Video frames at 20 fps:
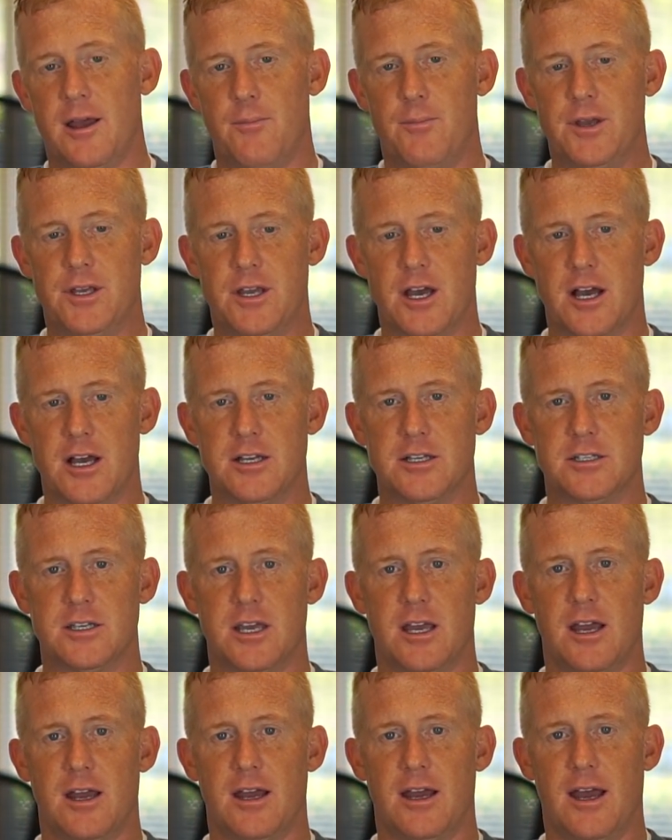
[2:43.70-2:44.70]
because,
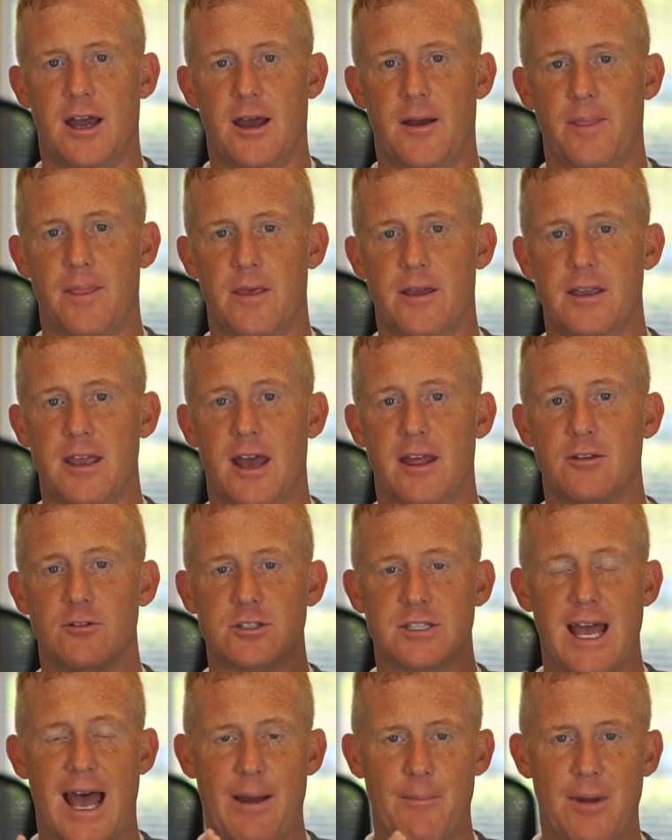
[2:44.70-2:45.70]
again,
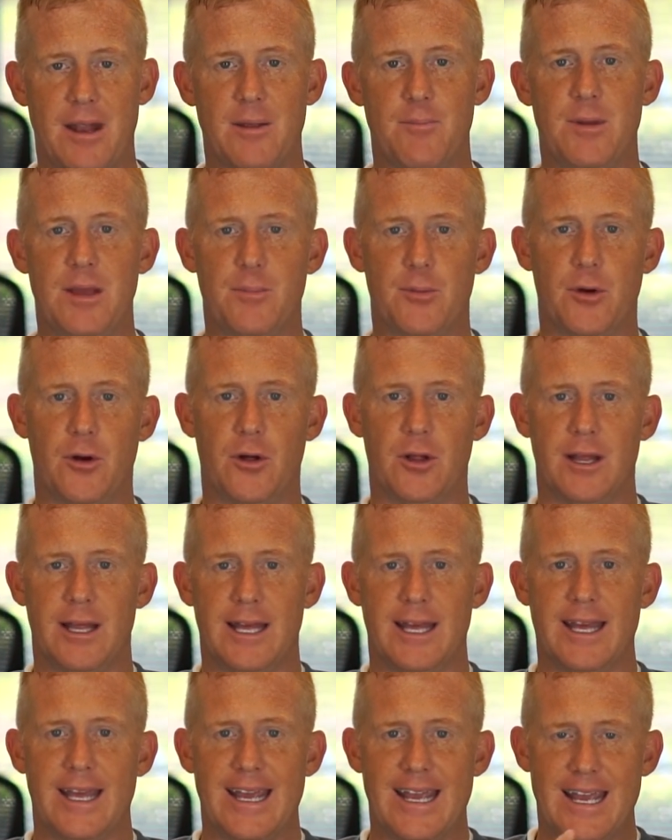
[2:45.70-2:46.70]
there's not many people
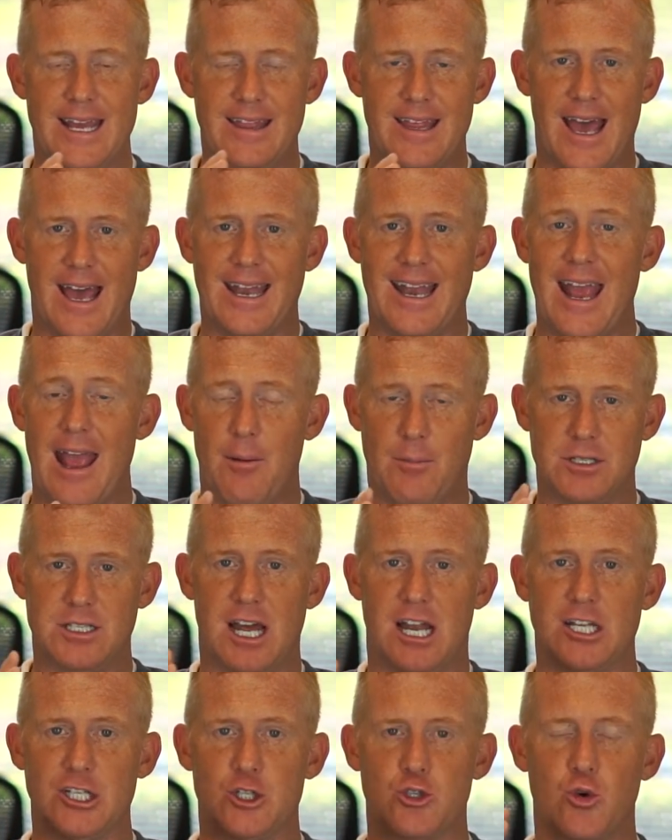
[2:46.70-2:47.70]
in that, and
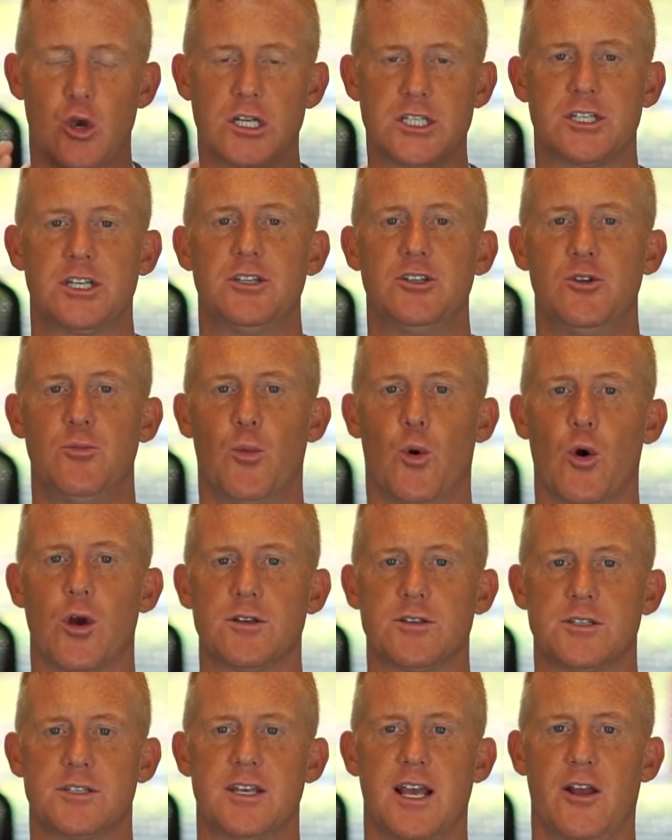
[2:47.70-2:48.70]
Amazon is trusting you more
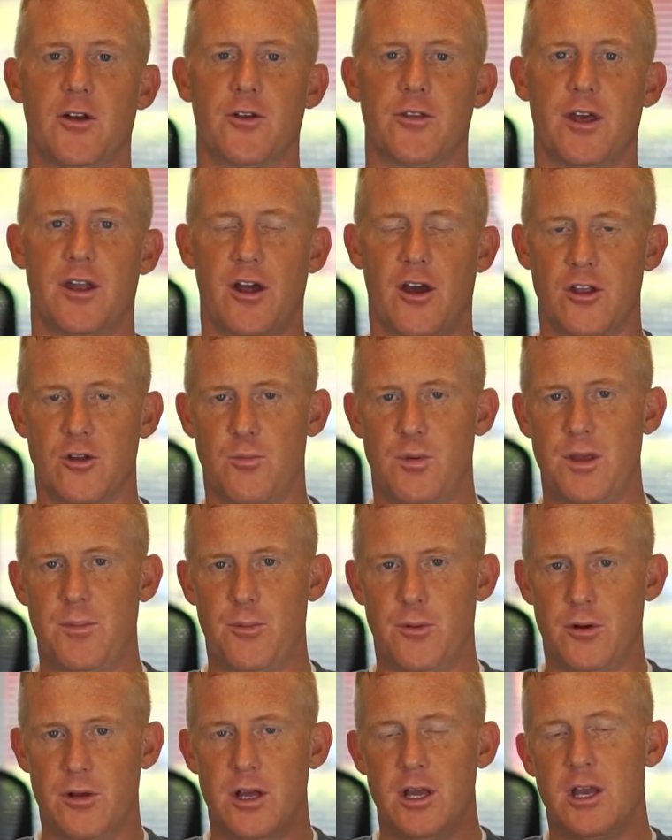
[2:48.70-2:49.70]
as a seller than other
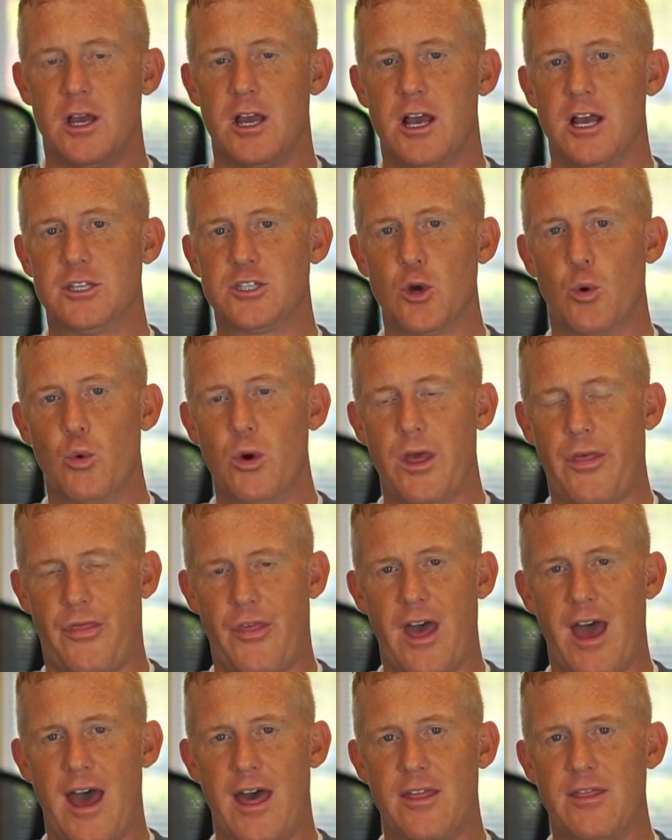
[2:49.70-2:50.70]
people. And so with
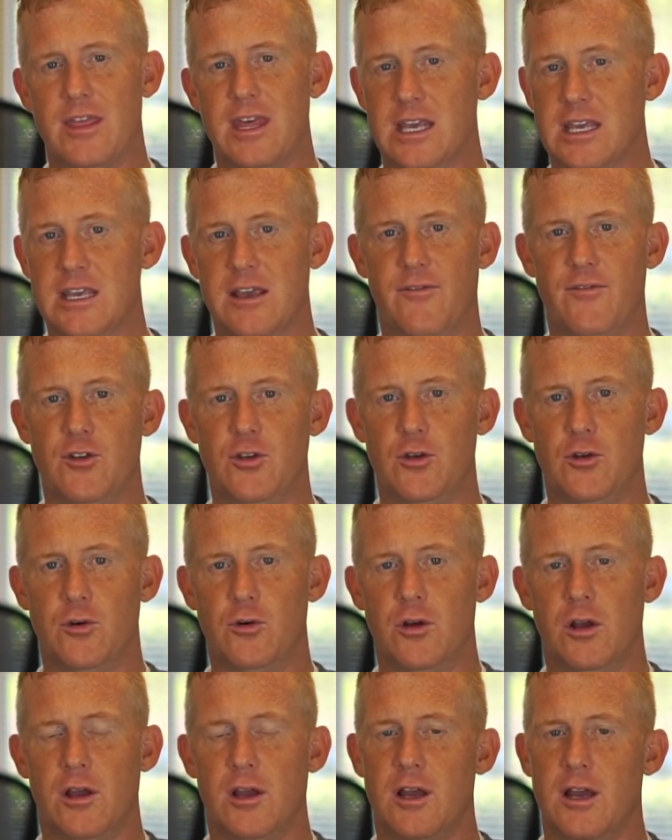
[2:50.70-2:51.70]
that, they give
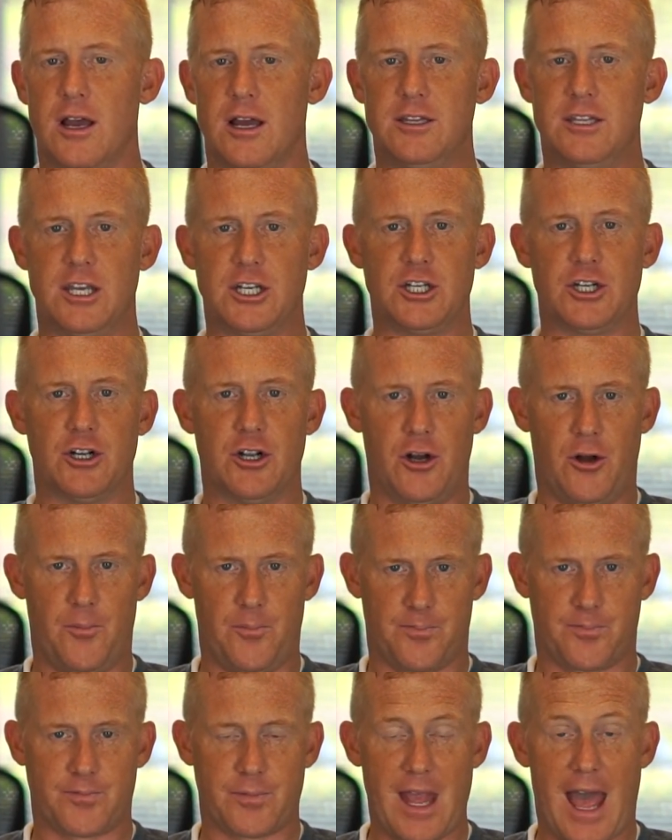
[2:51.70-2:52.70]
you
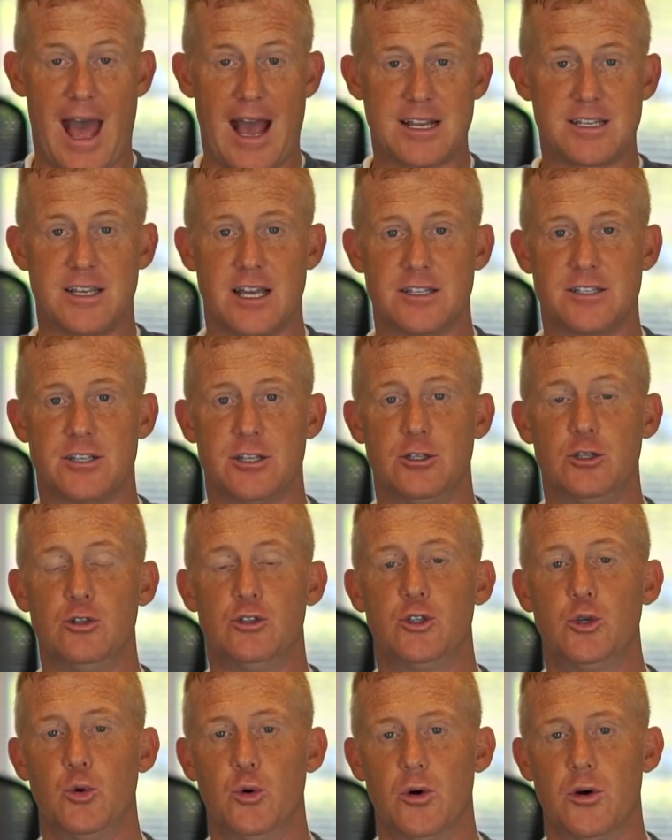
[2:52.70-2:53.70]
additional access to new
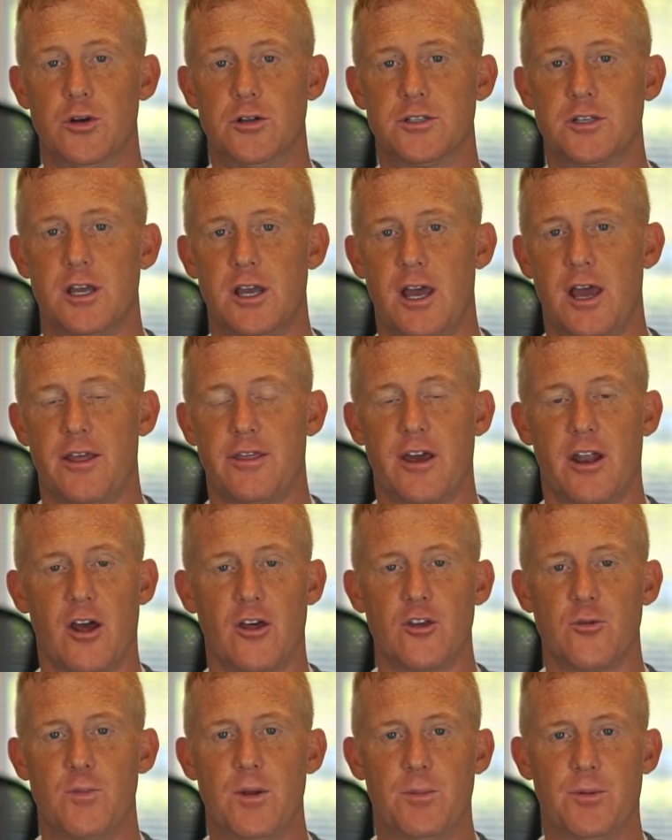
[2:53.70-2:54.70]
tools that
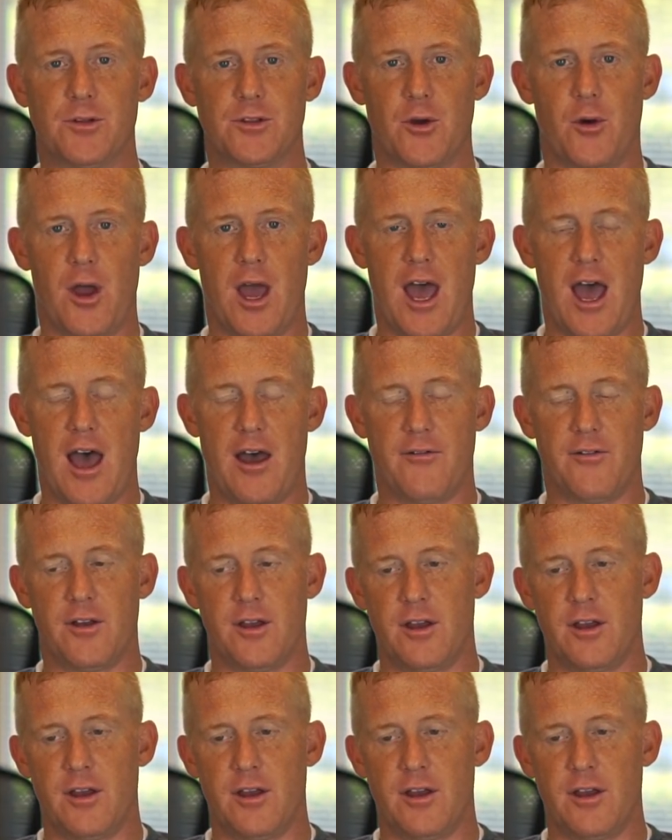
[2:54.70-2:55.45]
other people don't have.